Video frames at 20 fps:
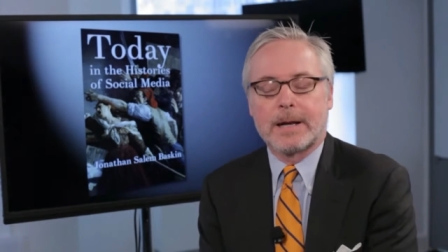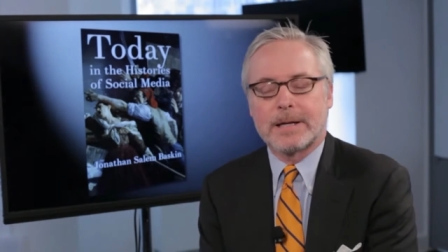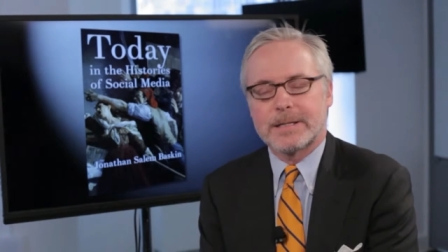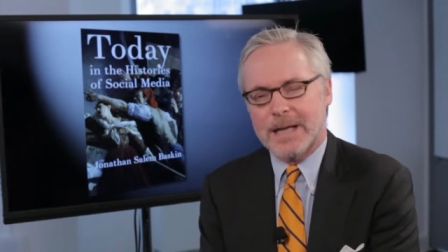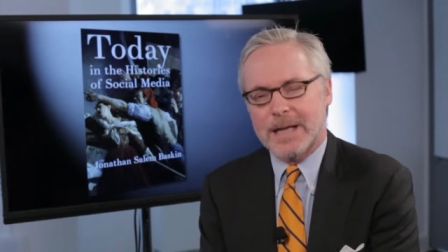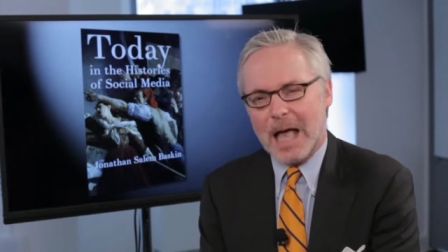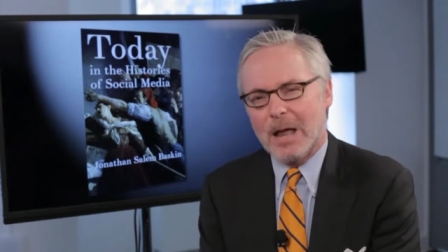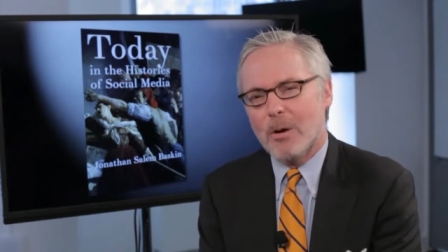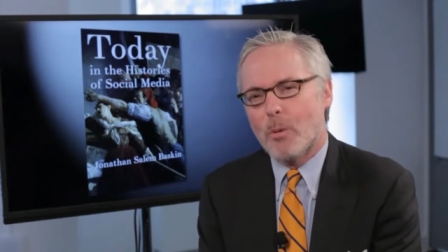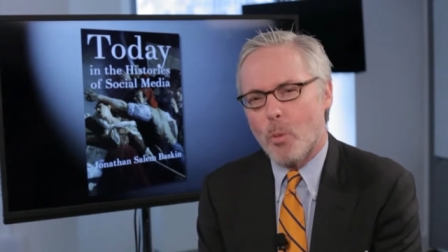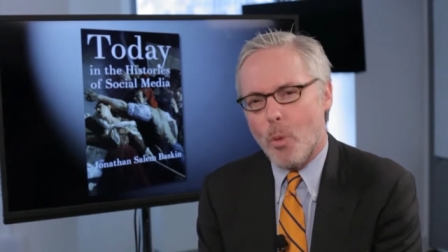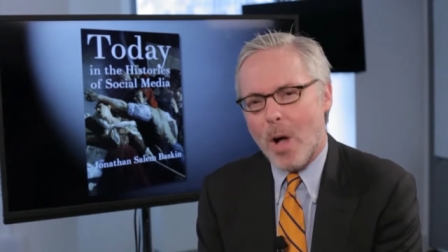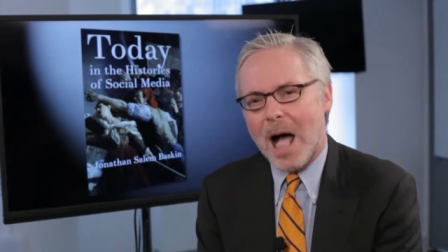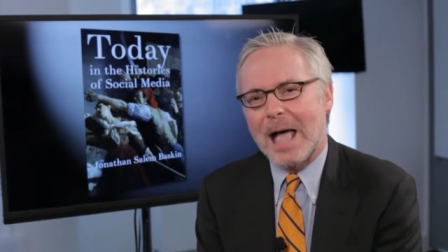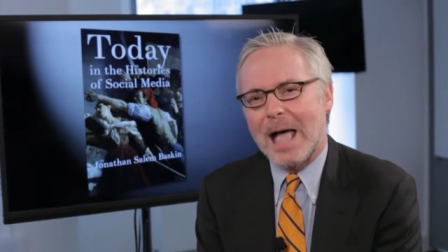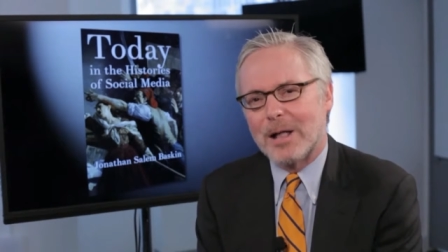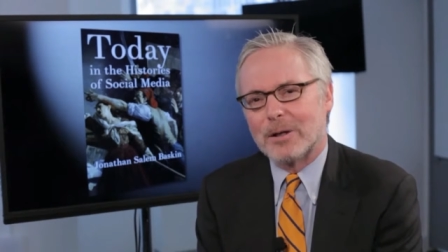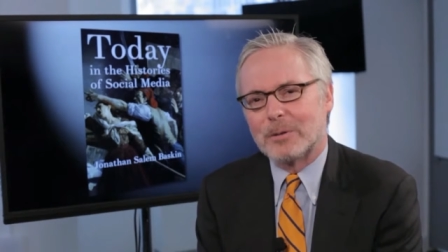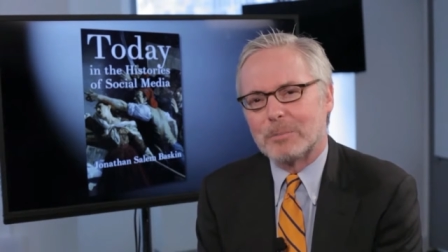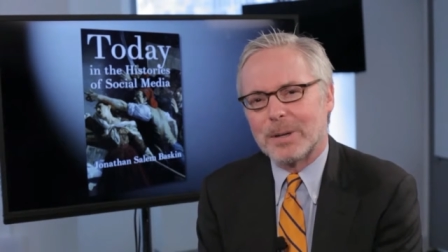And it's kind of
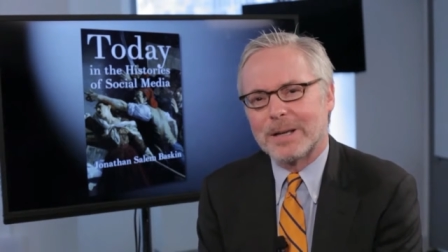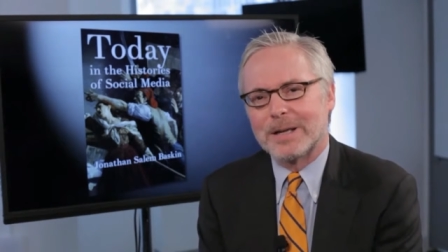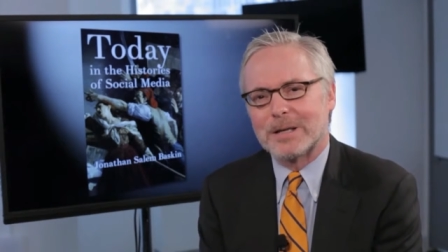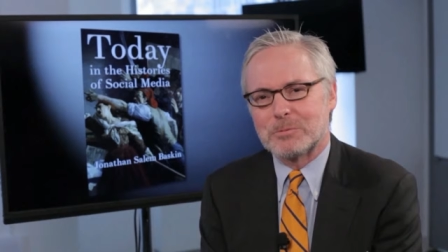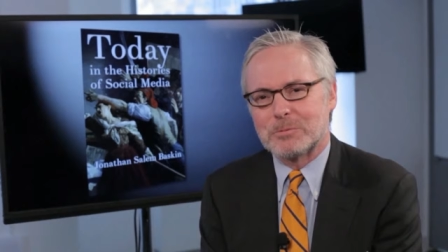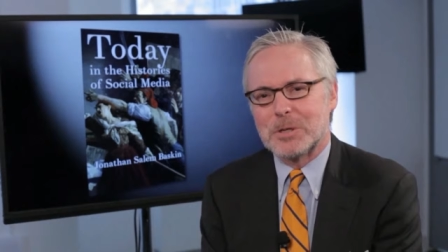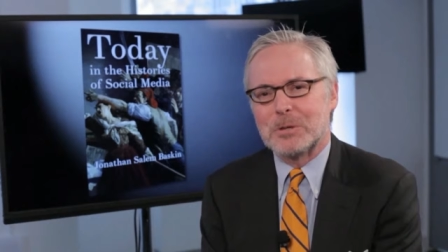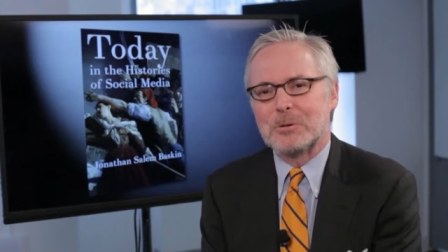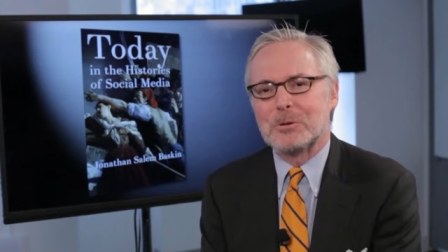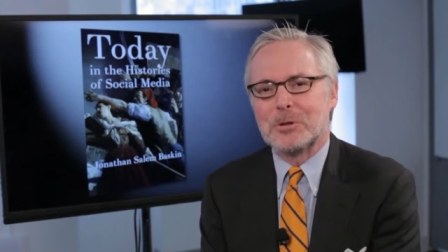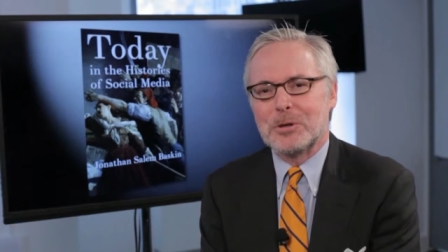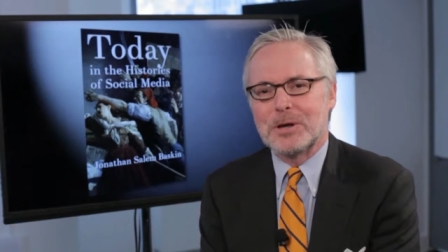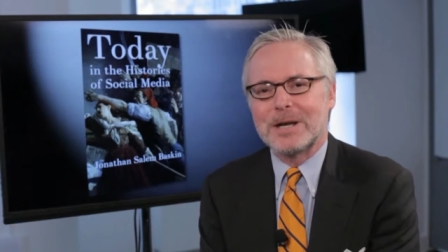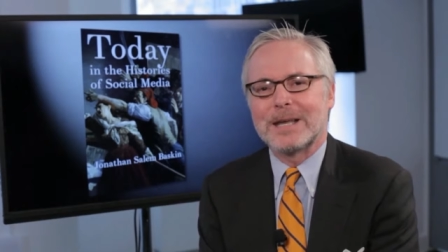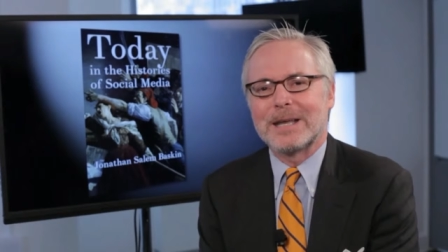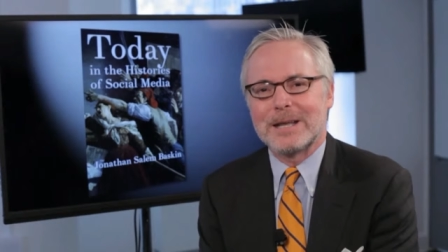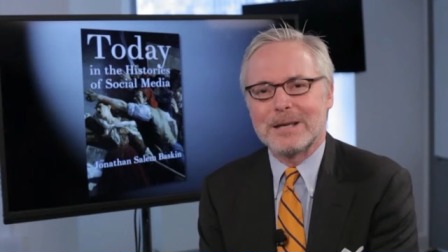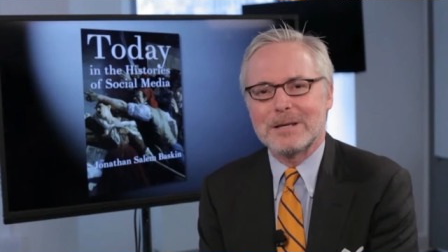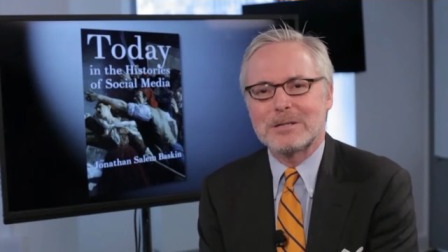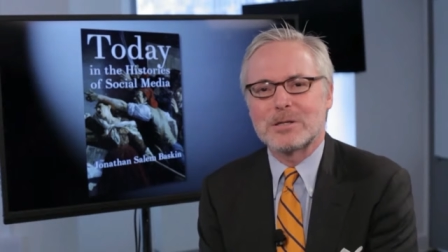wild because when you
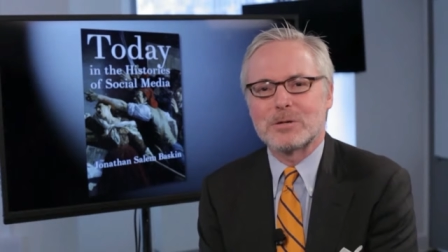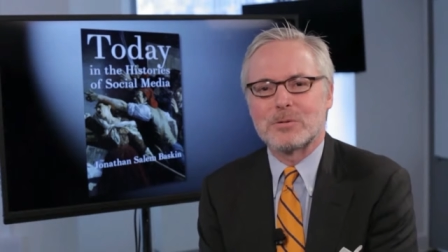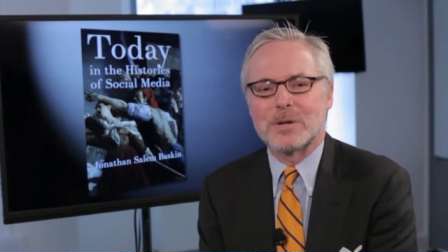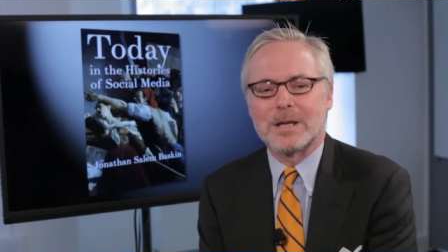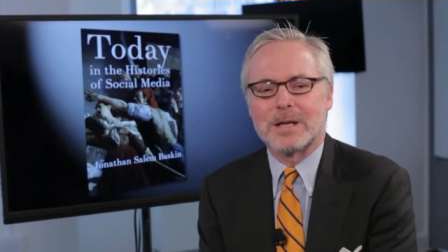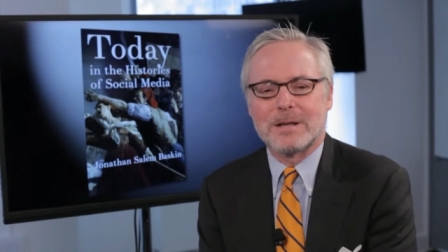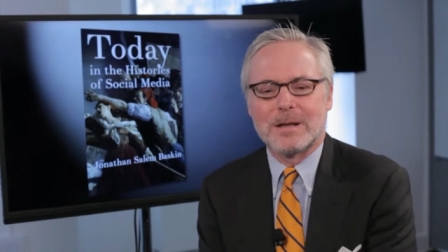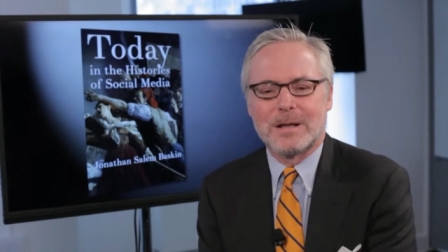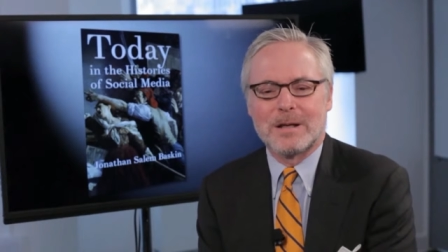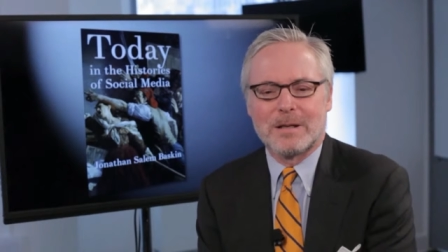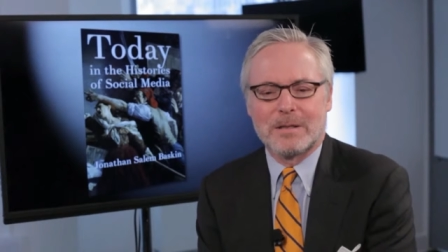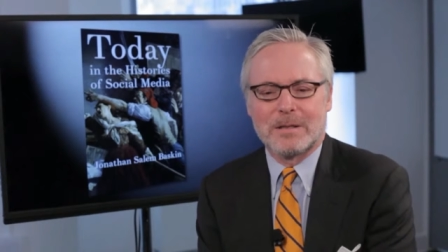look at history,